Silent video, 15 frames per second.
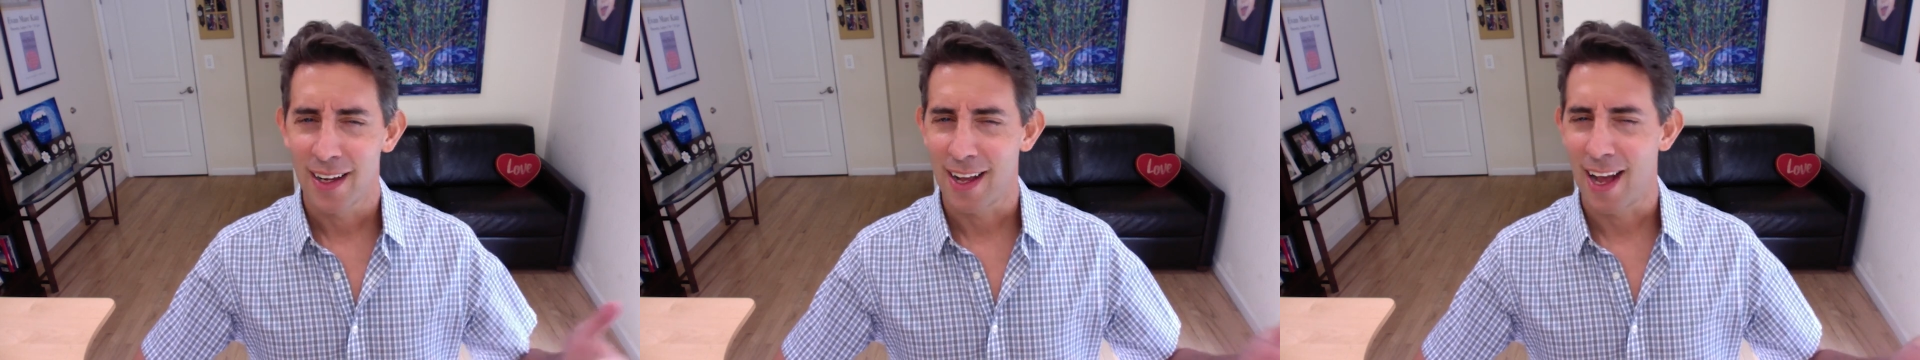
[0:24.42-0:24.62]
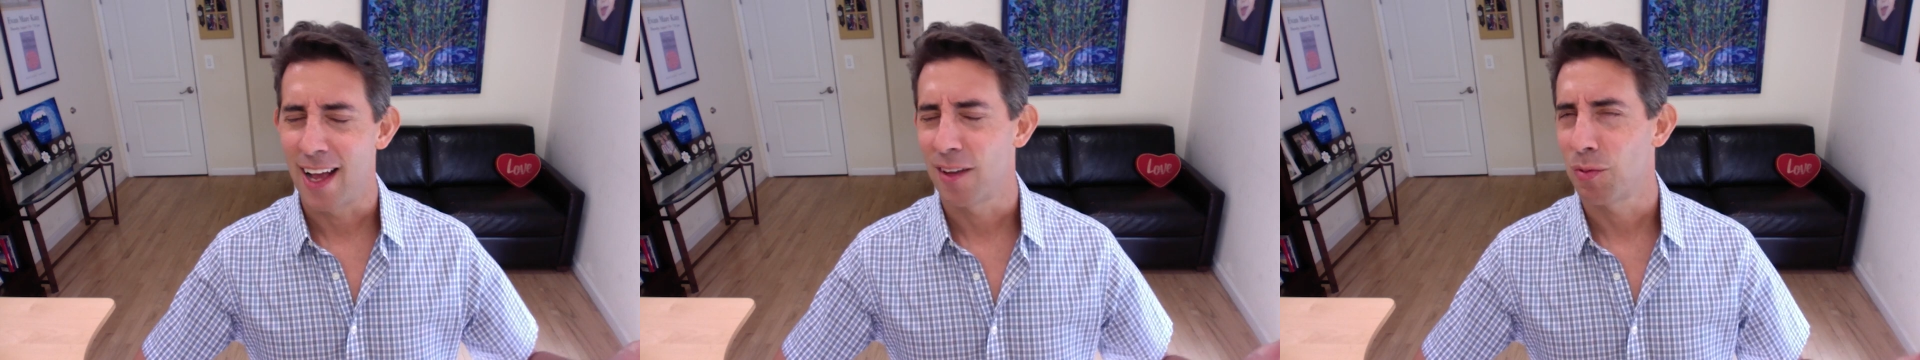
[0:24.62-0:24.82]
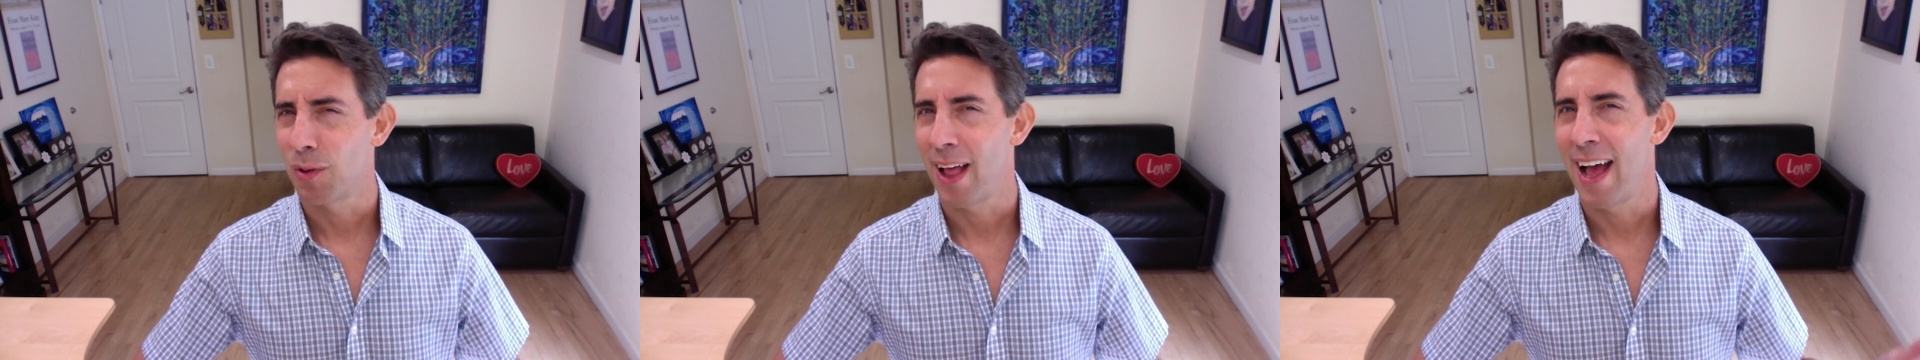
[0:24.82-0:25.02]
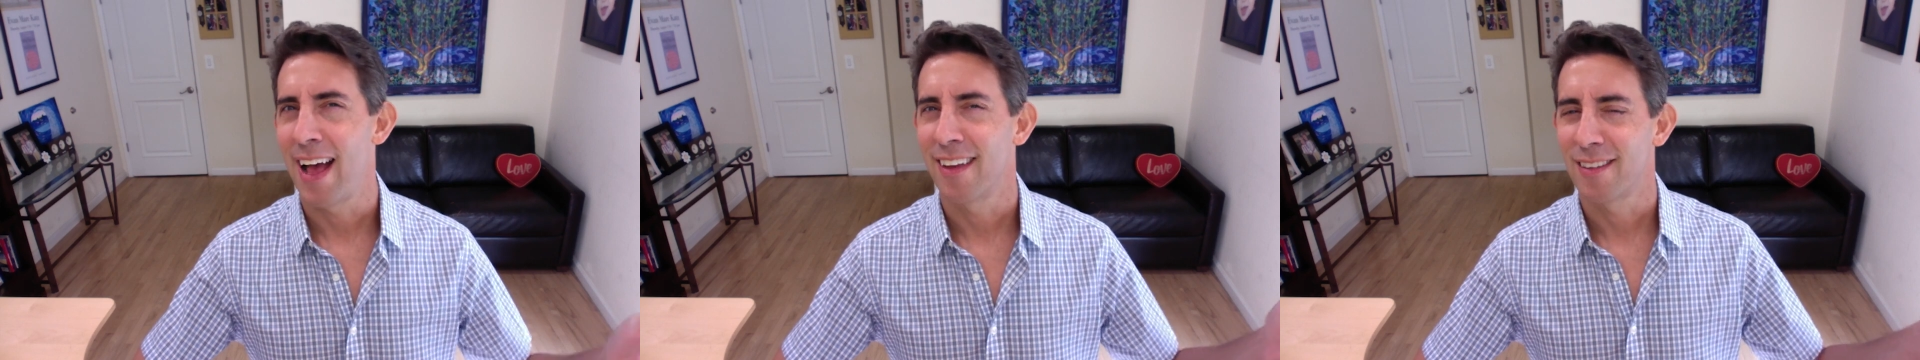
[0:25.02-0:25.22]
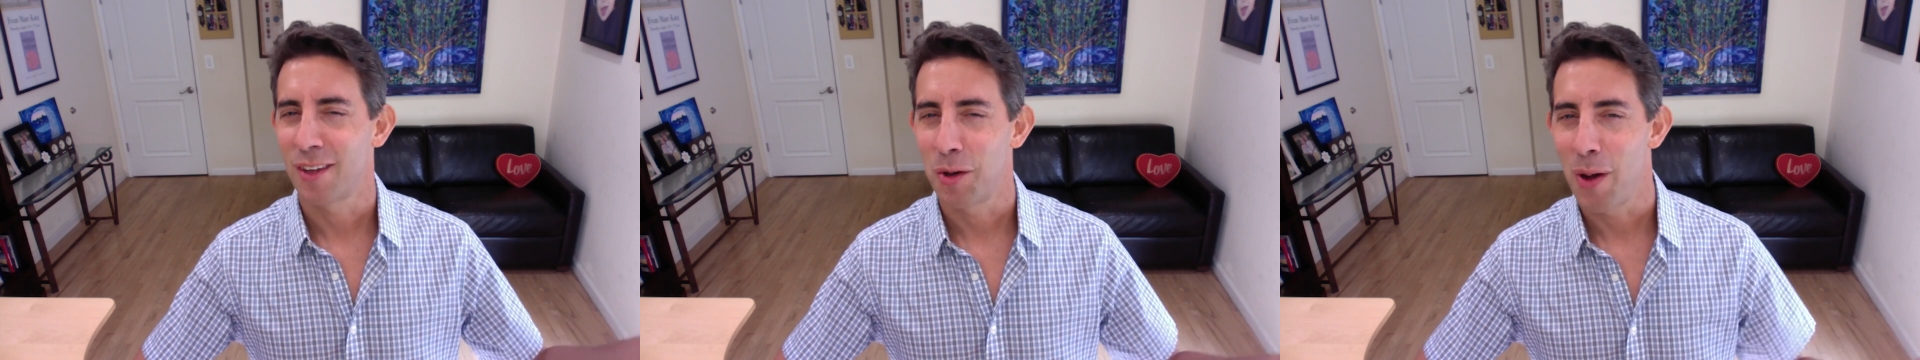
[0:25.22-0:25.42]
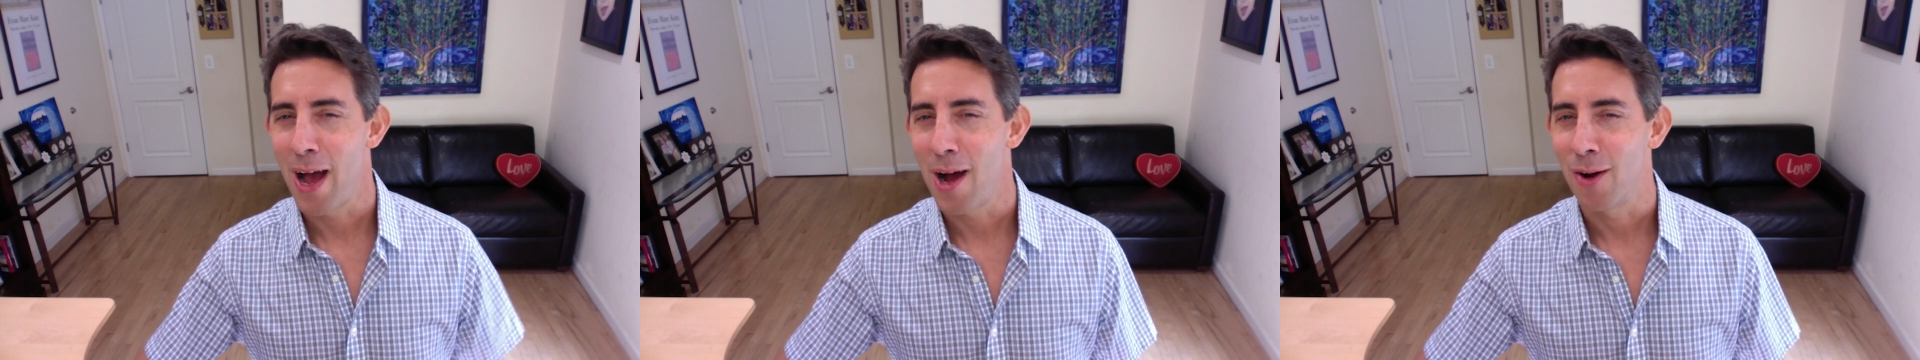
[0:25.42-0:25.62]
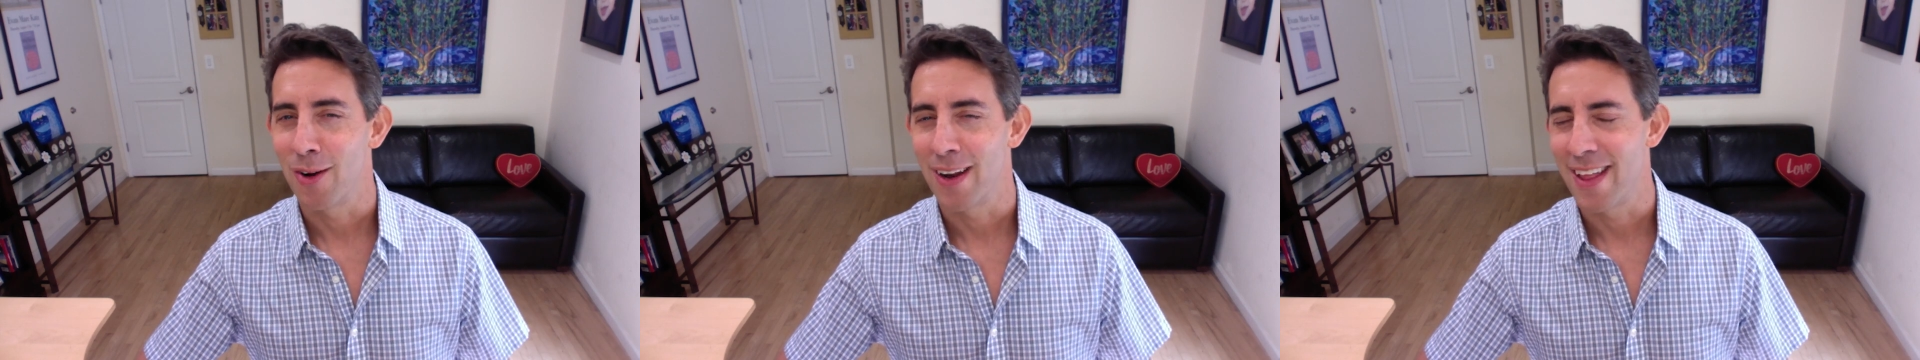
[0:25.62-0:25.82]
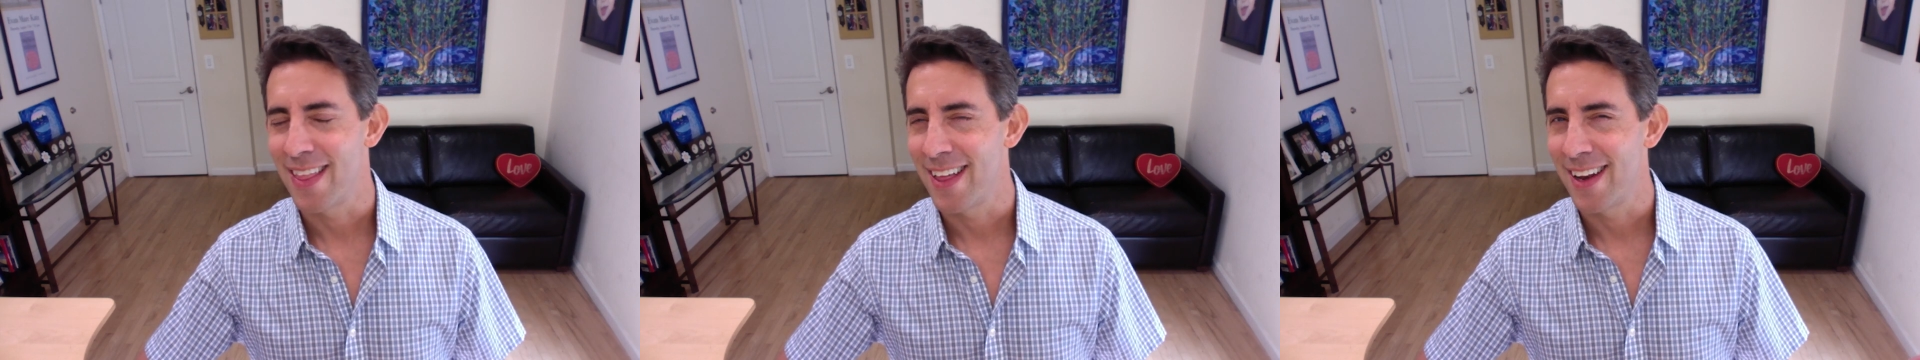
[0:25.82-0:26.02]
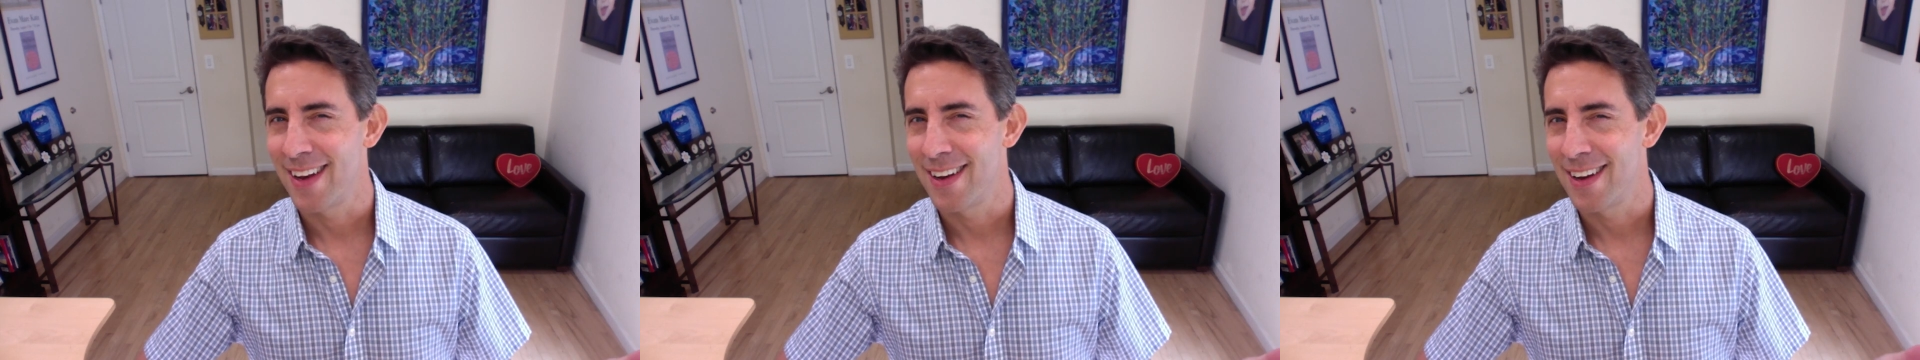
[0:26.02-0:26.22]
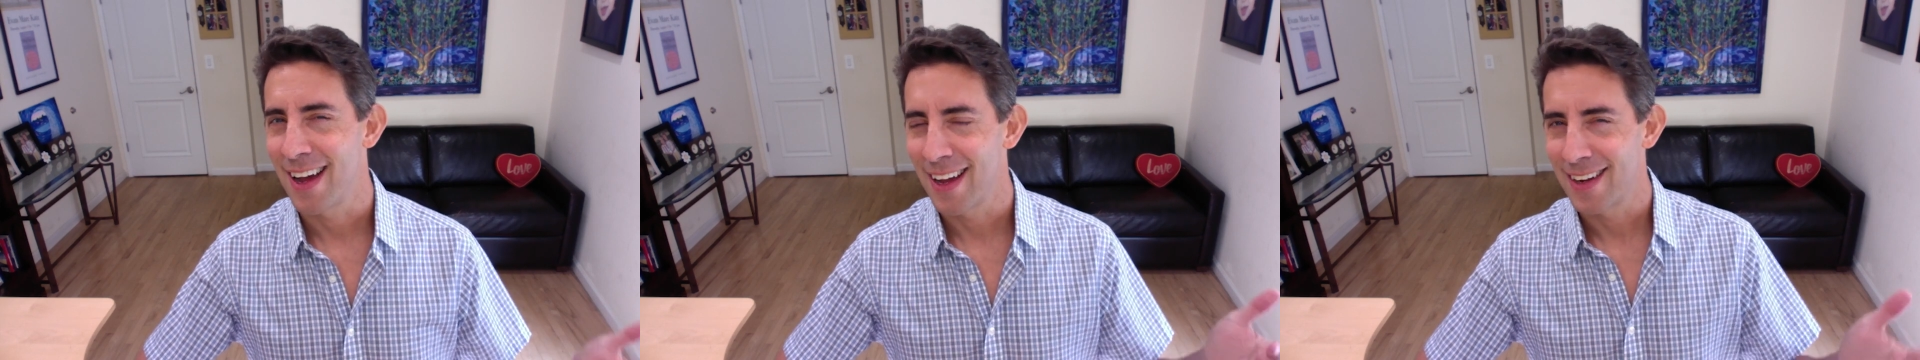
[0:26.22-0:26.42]
Guys will ask you out and
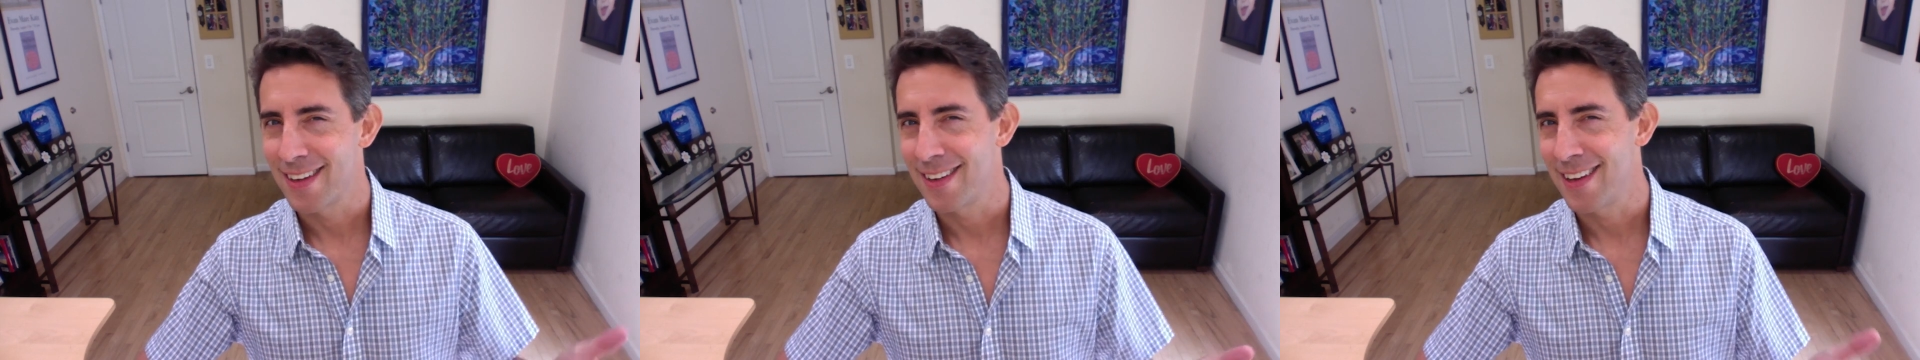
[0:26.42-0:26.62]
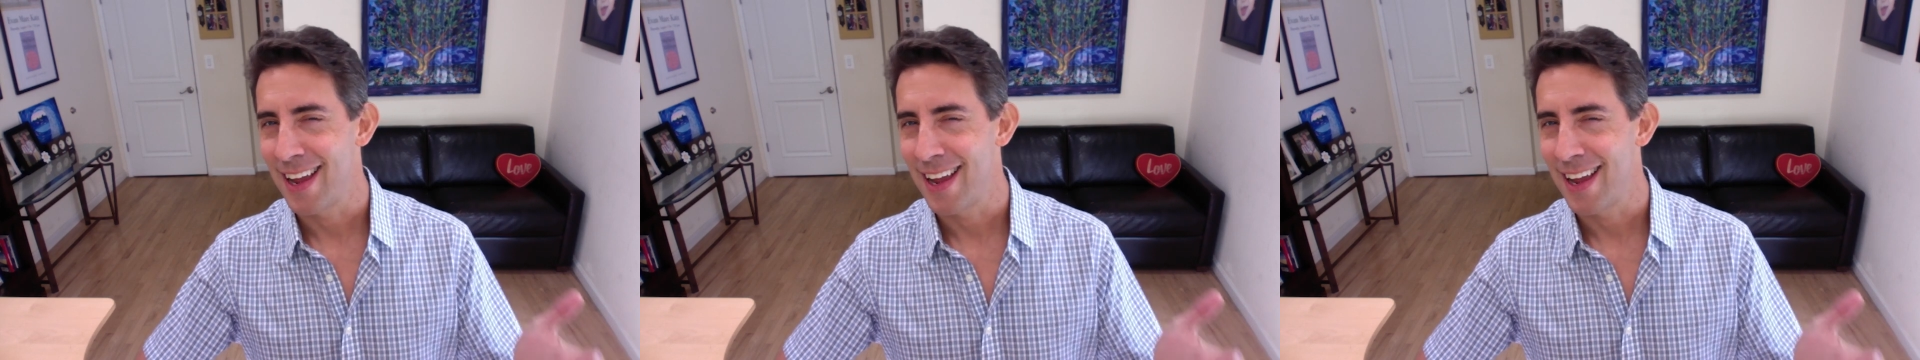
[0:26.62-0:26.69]
then not